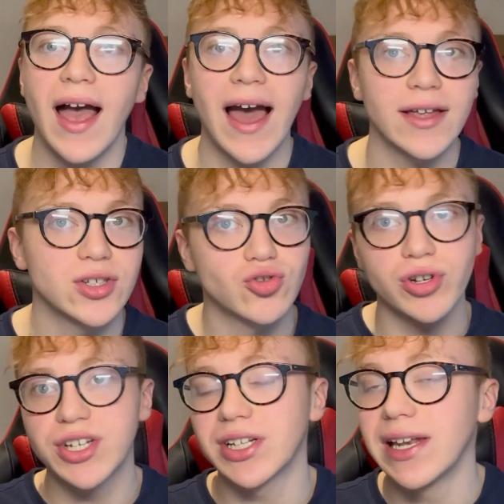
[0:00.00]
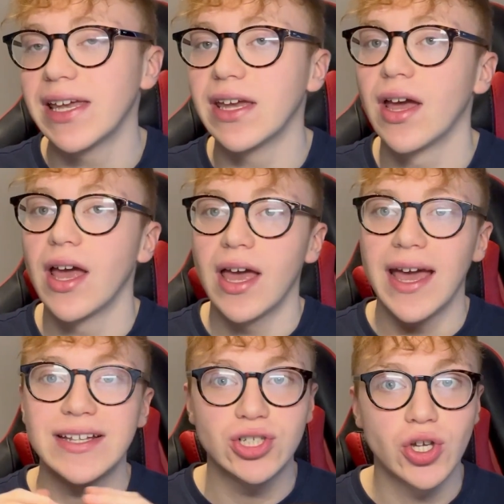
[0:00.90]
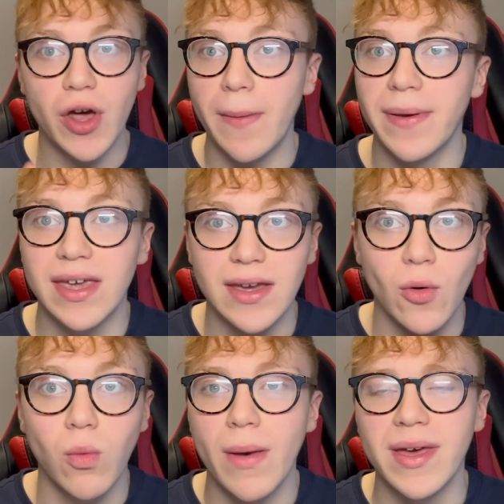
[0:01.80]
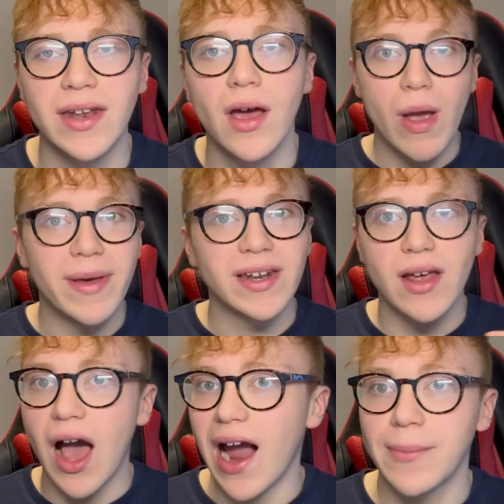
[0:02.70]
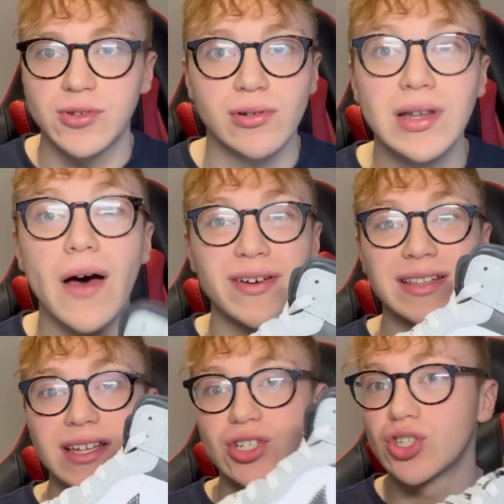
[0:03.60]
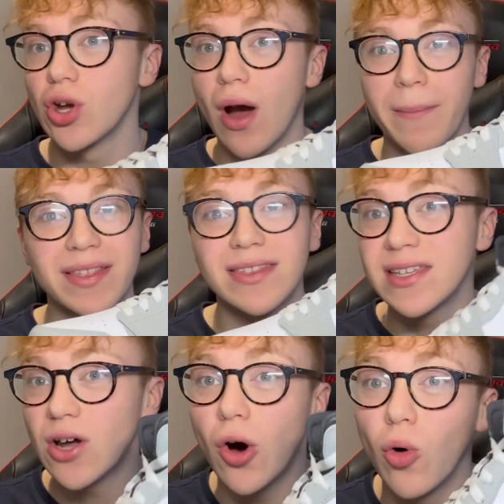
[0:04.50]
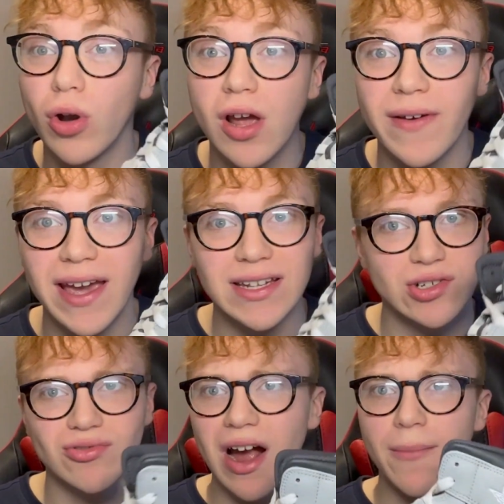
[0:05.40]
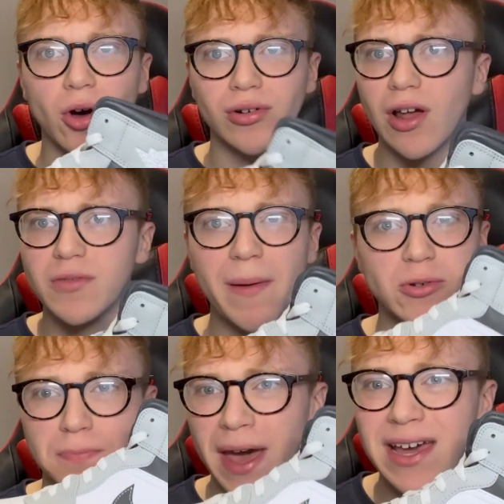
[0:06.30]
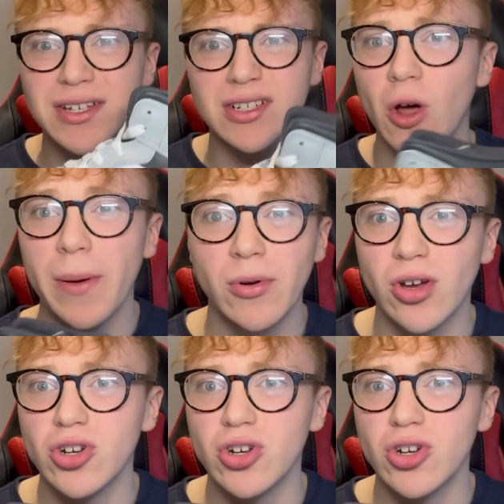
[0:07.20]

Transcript: And traditionally, it's going to be women. Women are absolutely loving this shoe. I mean, these are all over Instagram, on loads of people's pages. A lot of people who go